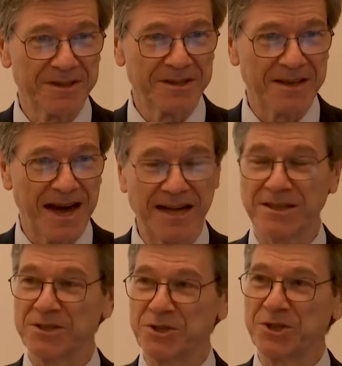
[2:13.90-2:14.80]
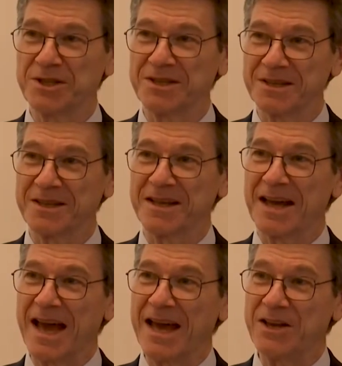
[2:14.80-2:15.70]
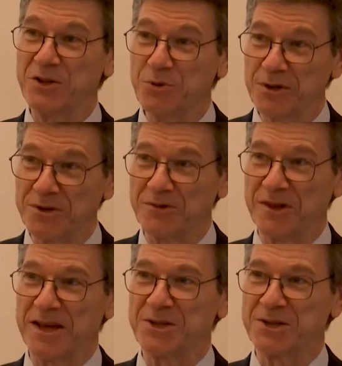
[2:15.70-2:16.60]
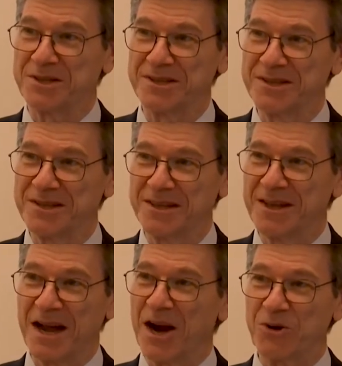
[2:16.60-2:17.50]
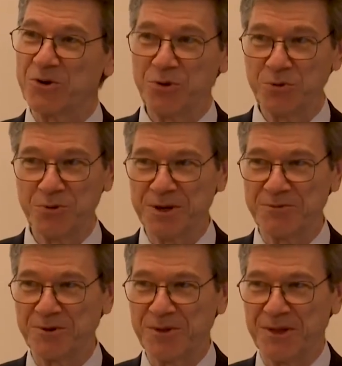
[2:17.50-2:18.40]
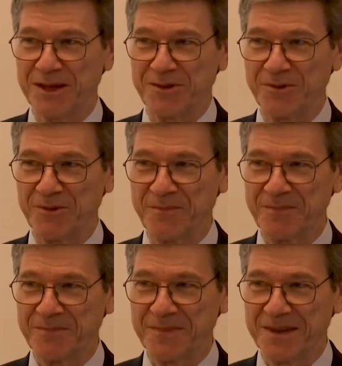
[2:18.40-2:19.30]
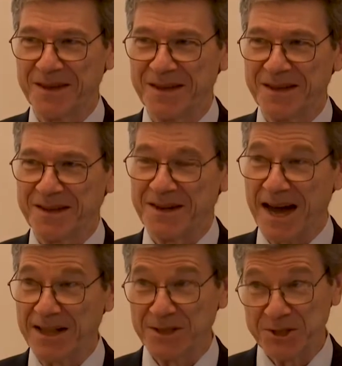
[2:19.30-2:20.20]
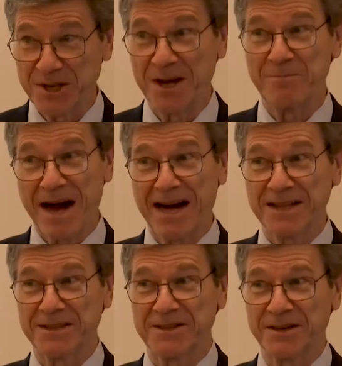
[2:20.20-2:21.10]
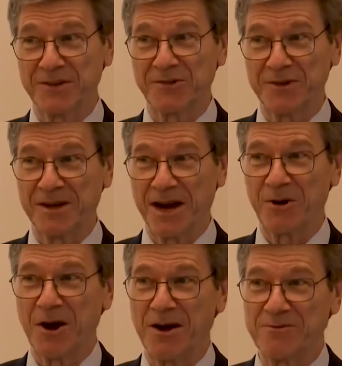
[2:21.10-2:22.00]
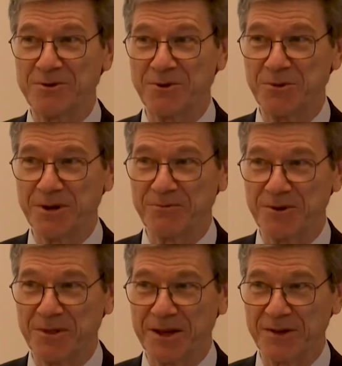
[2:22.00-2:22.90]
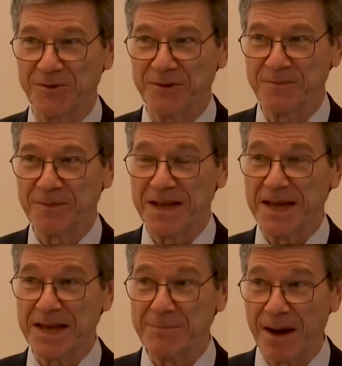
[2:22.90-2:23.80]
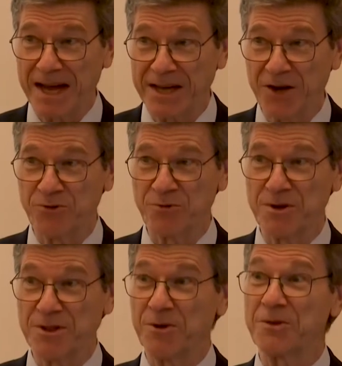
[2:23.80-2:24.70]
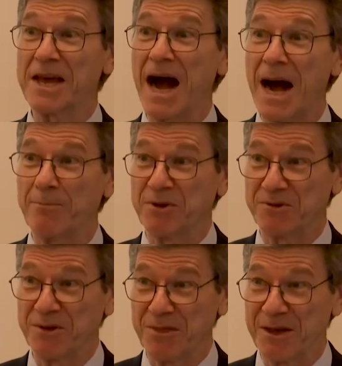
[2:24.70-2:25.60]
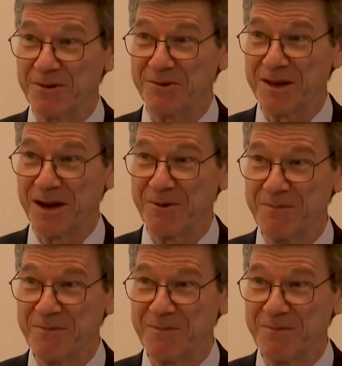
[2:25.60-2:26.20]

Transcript: Knowledge and utilization are two different things. Knowledge and politics are often two different things. In my country, they're the opposite things now.